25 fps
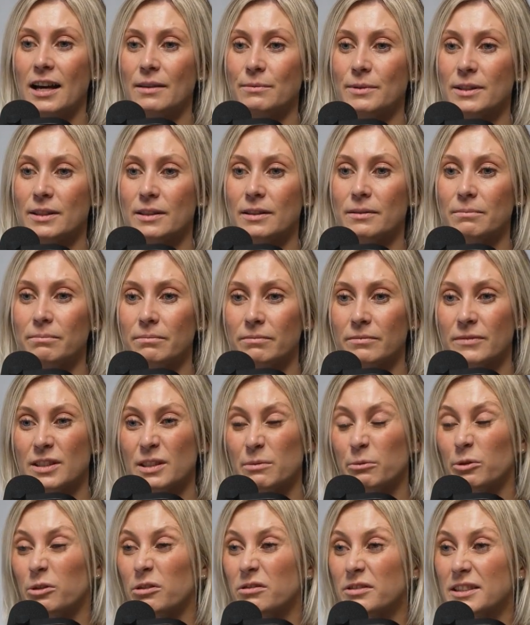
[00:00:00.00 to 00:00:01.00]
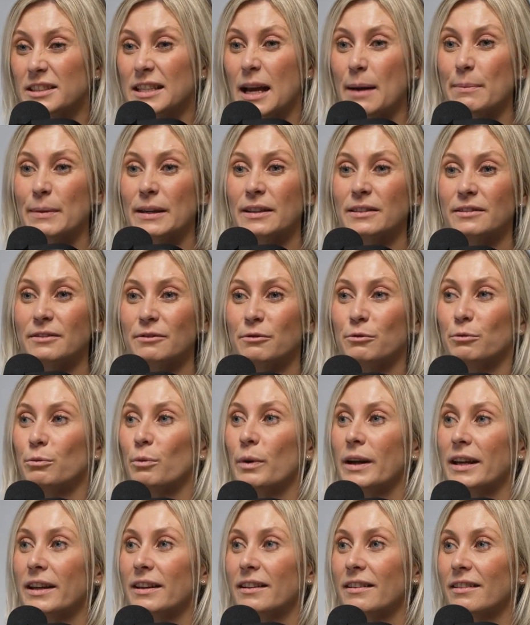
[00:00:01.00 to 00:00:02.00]
some grilled salmon
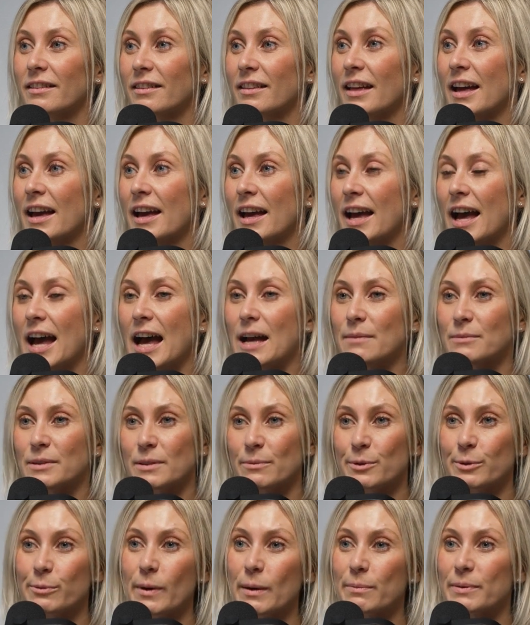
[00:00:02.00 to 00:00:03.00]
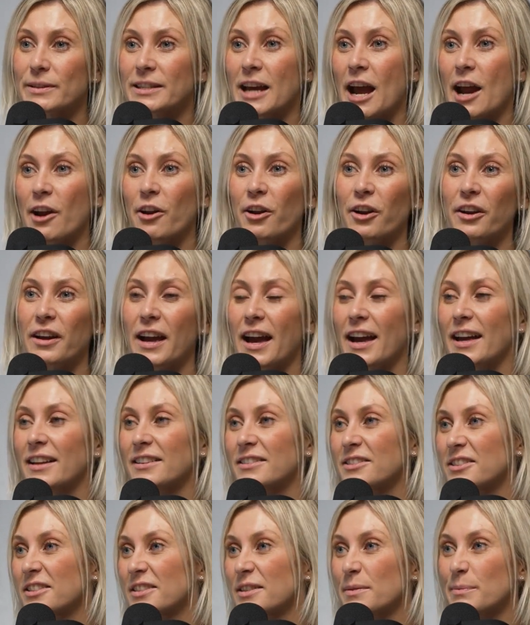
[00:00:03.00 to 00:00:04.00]
with some sweet potato
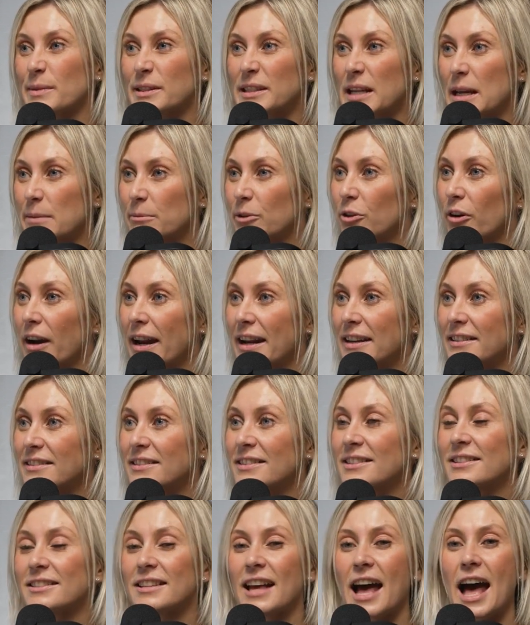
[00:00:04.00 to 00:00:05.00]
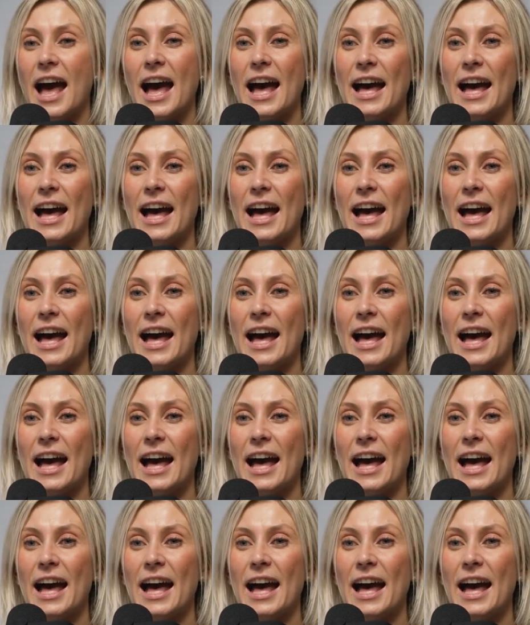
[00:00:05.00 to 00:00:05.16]
and just some steamed greens.